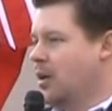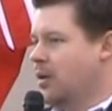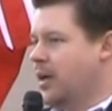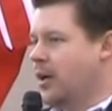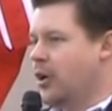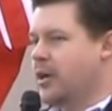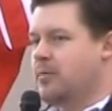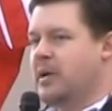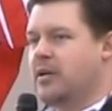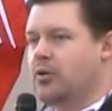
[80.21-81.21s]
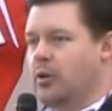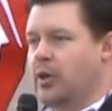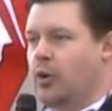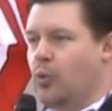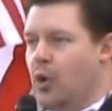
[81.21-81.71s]
they herded me into a
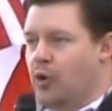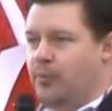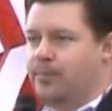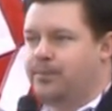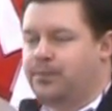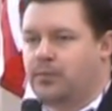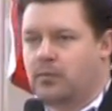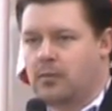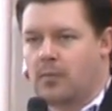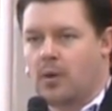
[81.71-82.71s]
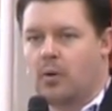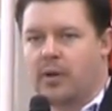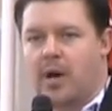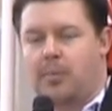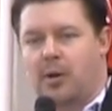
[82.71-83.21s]
little room with
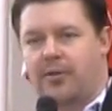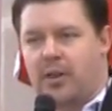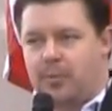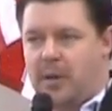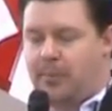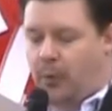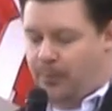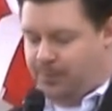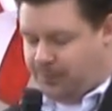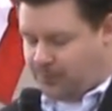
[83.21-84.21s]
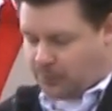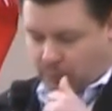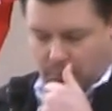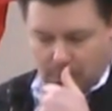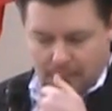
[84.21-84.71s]
a couple of other people.
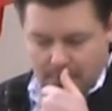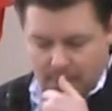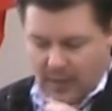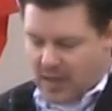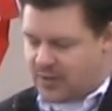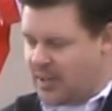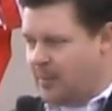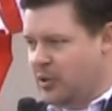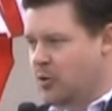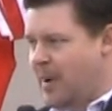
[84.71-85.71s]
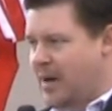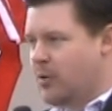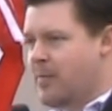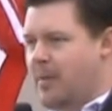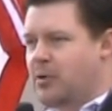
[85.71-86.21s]
And some of you might
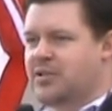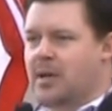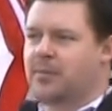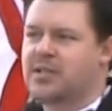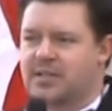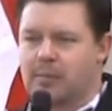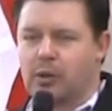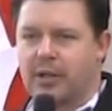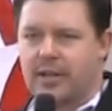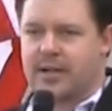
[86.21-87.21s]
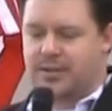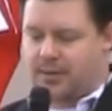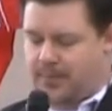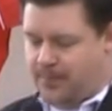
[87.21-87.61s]
remember something similar to this.